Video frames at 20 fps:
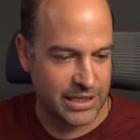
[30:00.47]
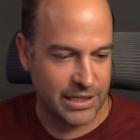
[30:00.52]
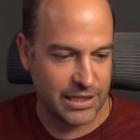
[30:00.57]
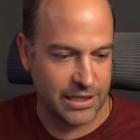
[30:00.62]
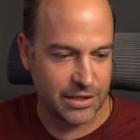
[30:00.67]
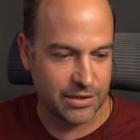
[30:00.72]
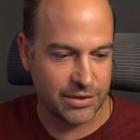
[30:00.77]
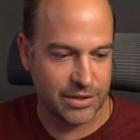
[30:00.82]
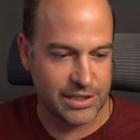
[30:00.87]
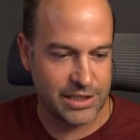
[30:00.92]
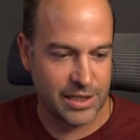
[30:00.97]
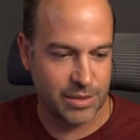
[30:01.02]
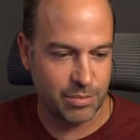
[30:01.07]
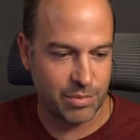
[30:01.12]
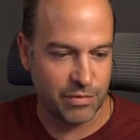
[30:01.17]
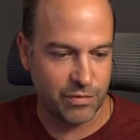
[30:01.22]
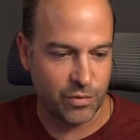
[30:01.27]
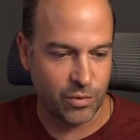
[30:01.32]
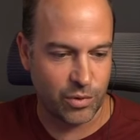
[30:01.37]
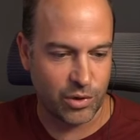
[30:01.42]
you can see
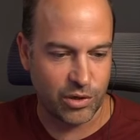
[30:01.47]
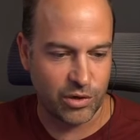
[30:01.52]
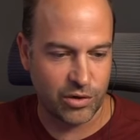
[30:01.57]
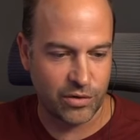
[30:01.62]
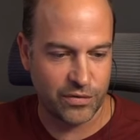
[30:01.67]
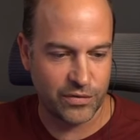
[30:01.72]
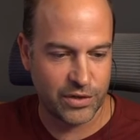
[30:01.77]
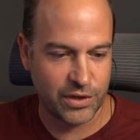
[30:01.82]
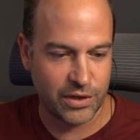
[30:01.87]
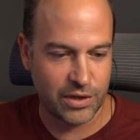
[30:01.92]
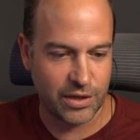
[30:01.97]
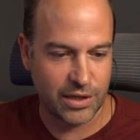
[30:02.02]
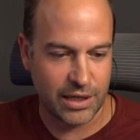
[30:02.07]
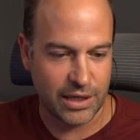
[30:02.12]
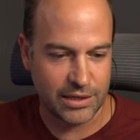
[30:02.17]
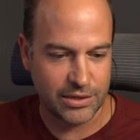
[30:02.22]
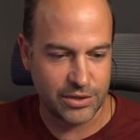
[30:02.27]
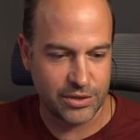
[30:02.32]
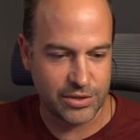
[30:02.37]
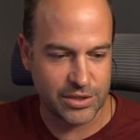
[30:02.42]
before and after.
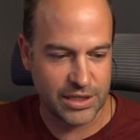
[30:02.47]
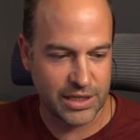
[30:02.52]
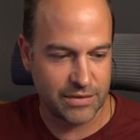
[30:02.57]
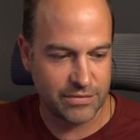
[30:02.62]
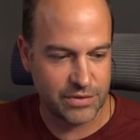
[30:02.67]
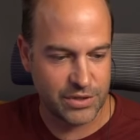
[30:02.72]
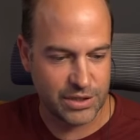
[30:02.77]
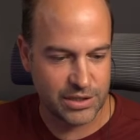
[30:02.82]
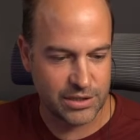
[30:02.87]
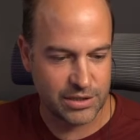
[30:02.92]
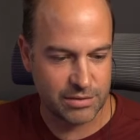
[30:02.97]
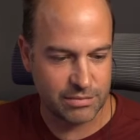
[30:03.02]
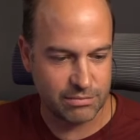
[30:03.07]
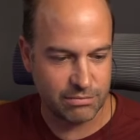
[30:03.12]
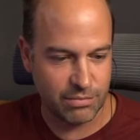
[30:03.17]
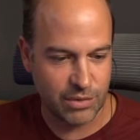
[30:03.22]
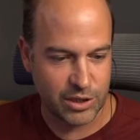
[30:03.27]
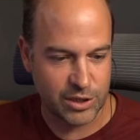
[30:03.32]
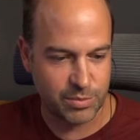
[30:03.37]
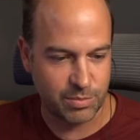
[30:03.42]
That just gives us
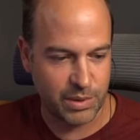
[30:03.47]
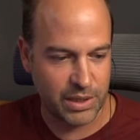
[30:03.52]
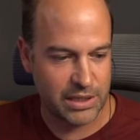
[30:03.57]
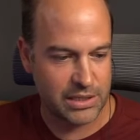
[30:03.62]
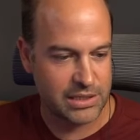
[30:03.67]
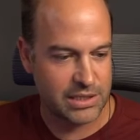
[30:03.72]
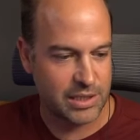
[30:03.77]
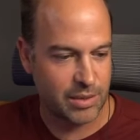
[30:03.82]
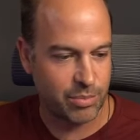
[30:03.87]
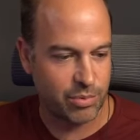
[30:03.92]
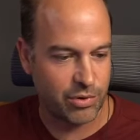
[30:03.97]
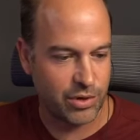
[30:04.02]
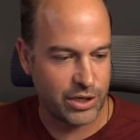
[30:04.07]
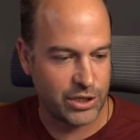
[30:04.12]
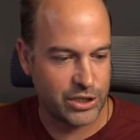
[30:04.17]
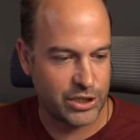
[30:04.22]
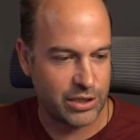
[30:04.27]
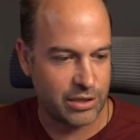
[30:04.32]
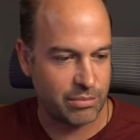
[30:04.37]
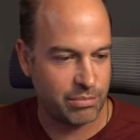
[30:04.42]
much better
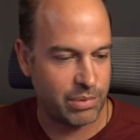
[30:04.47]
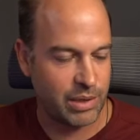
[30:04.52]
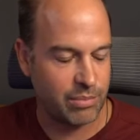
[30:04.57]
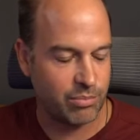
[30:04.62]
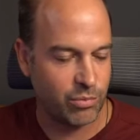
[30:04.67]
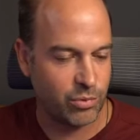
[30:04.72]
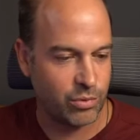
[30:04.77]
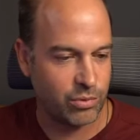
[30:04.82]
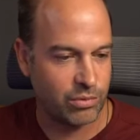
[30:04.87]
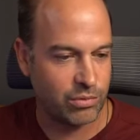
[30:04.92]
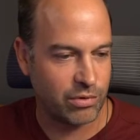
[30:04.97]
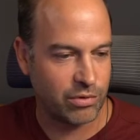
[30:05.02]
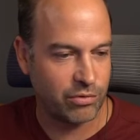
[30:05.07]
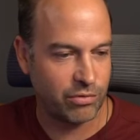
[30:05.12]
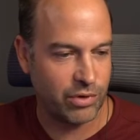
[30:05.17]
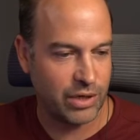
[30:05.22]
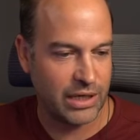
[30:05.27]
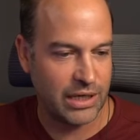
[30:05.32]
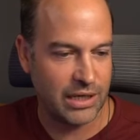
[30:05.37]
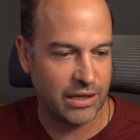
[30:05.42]
separation, a bit more
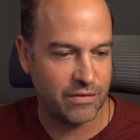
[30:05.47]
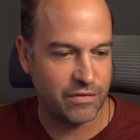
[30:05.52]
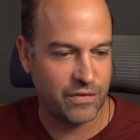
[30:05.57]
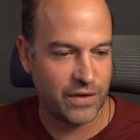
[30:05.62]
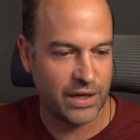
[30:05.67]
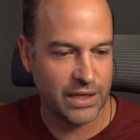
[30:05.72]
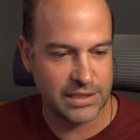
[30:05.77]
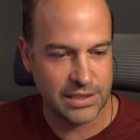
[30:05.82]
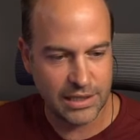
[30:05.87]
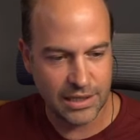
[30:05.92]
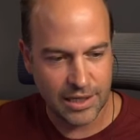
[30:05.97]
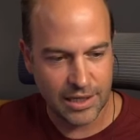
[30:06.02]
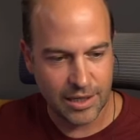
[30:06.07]
3D effect.